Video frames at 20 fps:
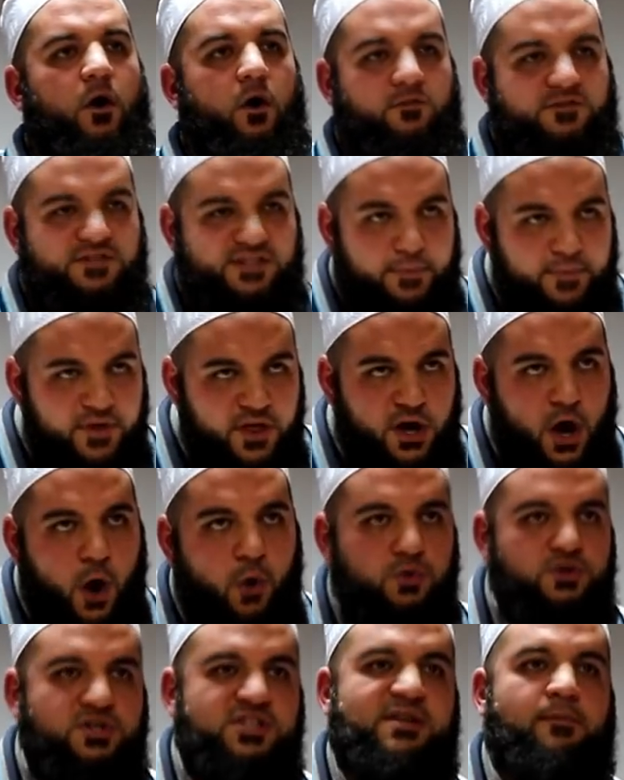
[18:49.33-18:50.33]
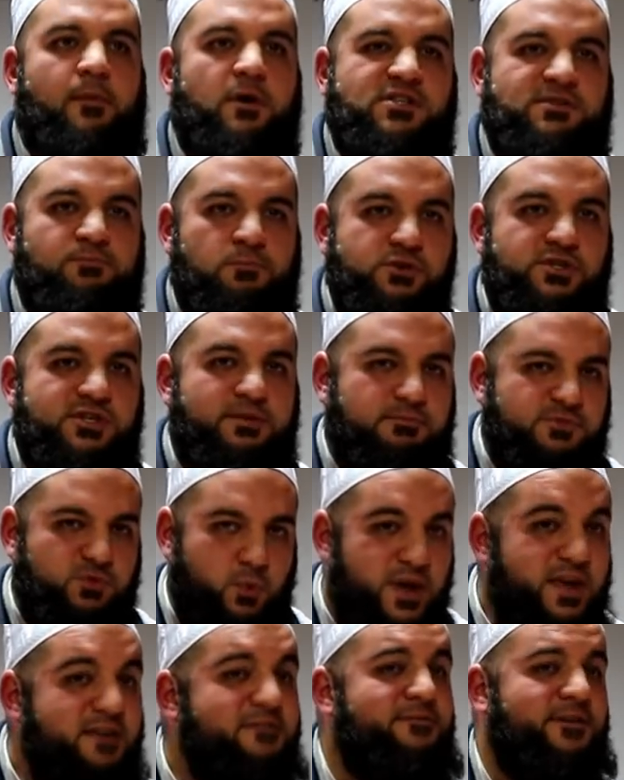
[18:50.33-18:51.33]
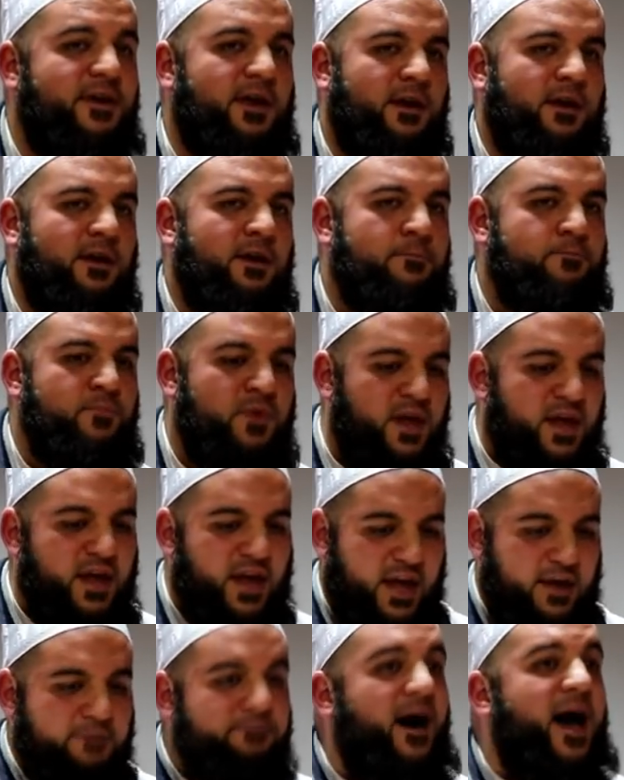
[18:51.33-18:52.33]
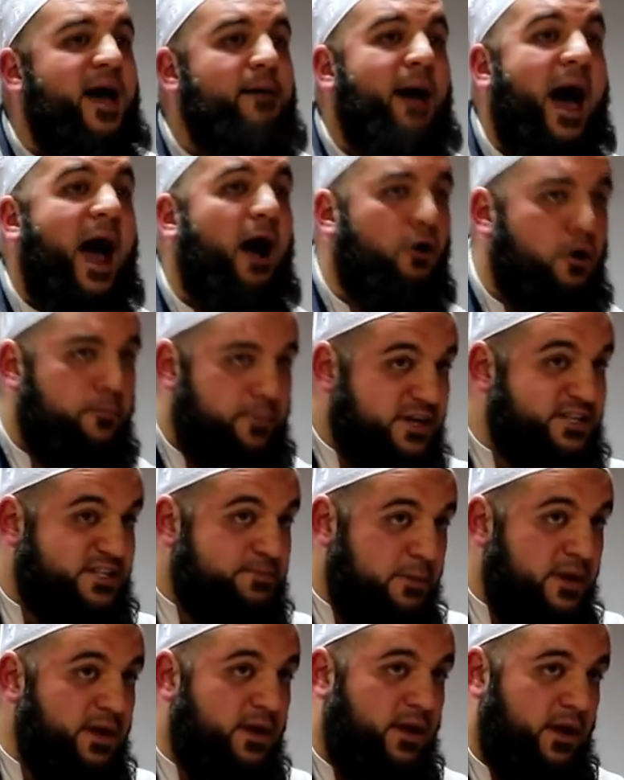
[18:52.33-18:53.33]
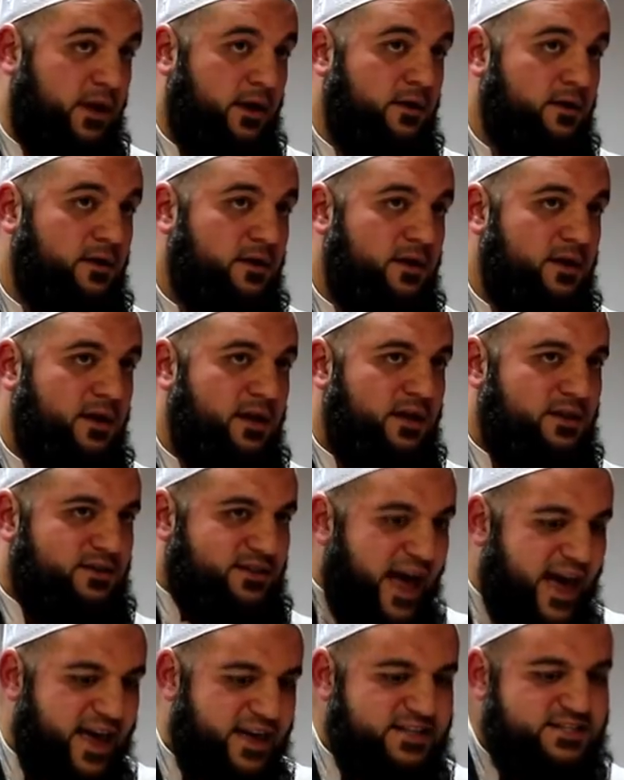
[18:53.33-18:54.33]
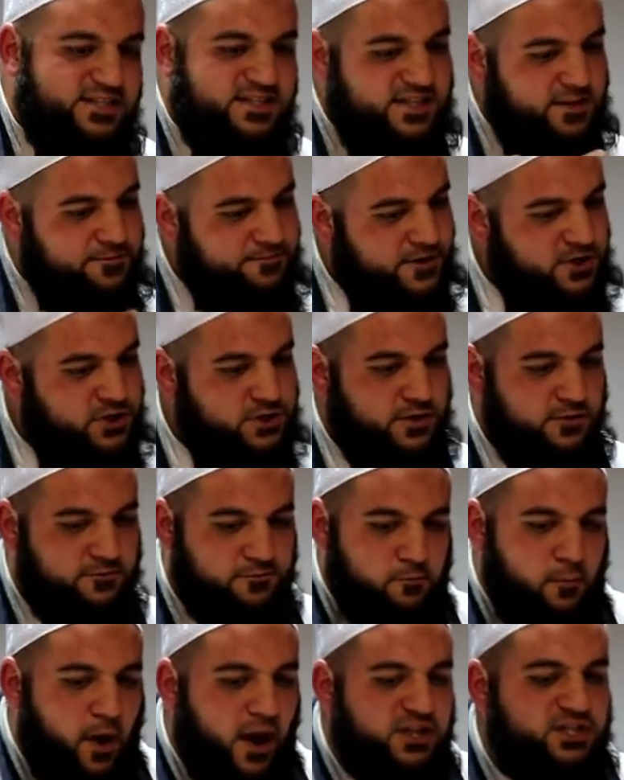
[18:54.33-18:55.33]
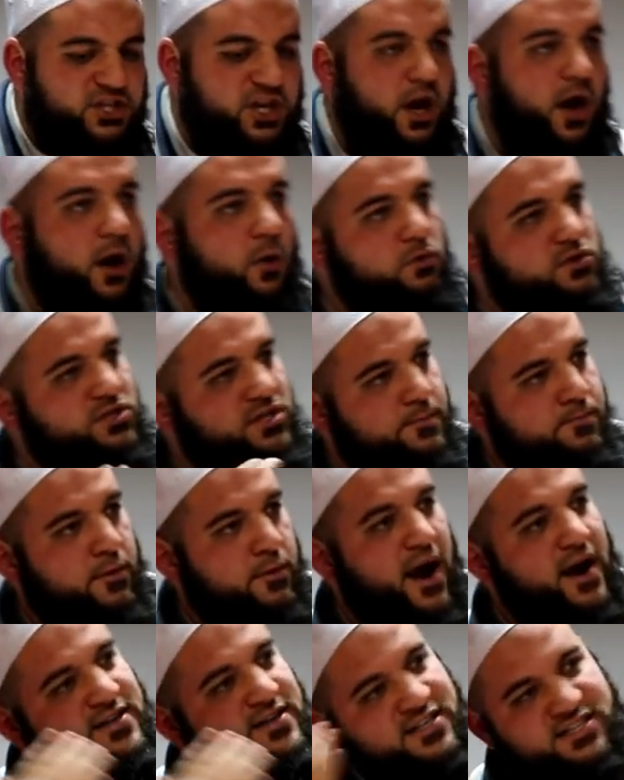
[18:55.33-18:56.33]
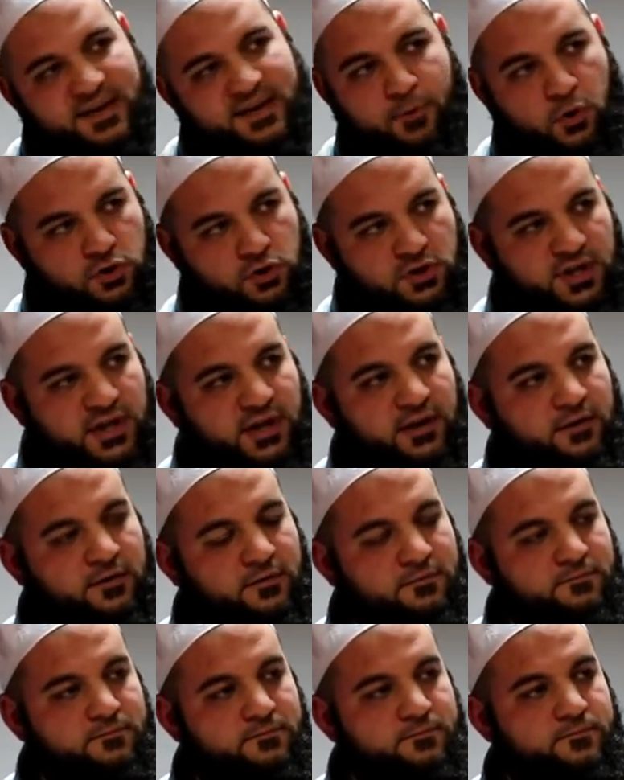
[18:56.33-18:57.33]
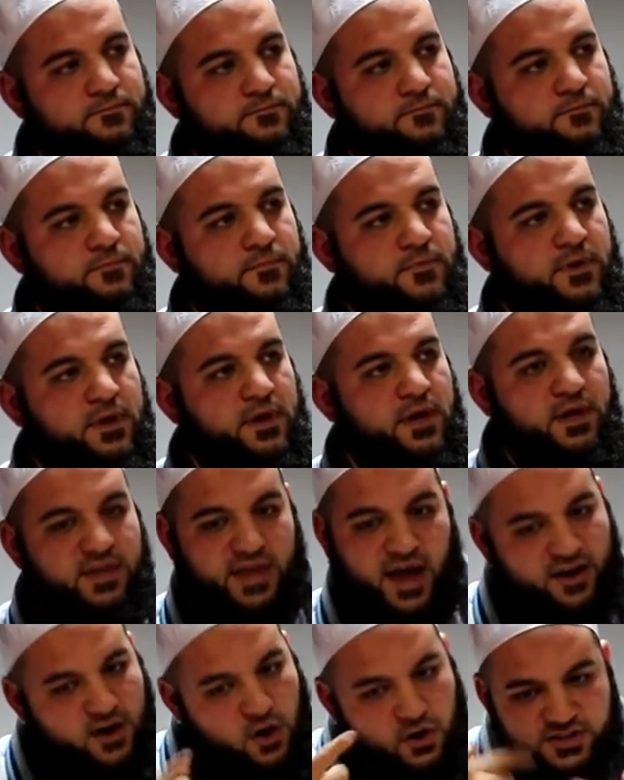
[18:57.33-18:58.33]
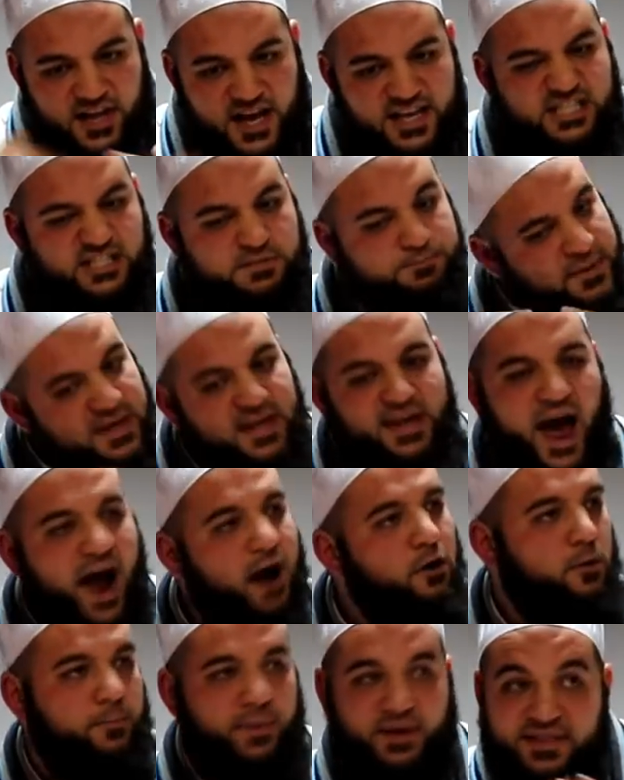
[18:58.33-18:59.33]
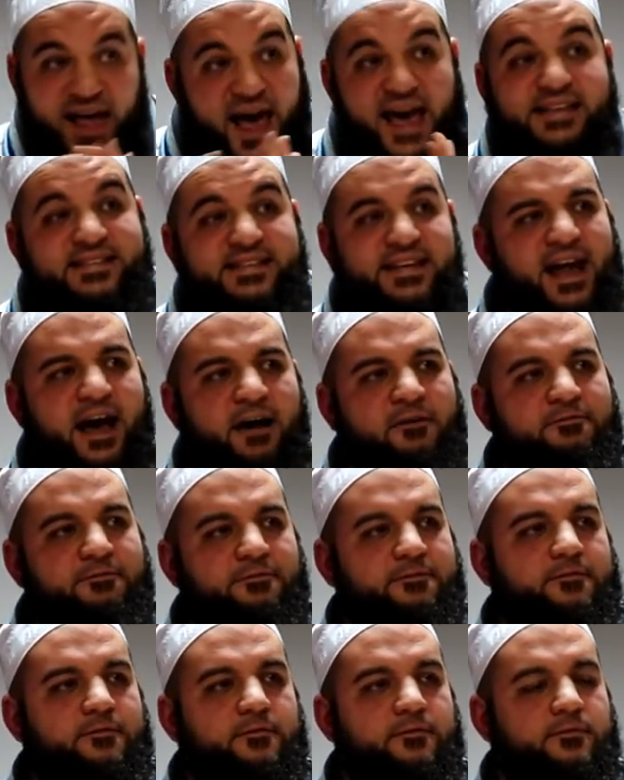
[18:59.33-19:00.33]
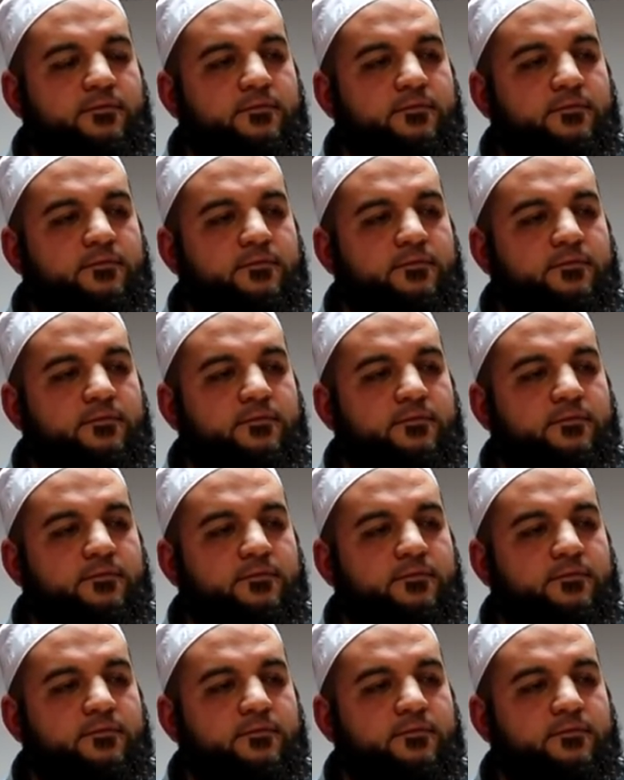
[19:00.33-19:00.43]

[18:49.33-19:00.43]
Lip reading: of some of the cultures amongst Muslims, we feel if I'm Arabic speaking, that is sufficient for my child to practice upon deen. That because I speak Arabic, that is enough.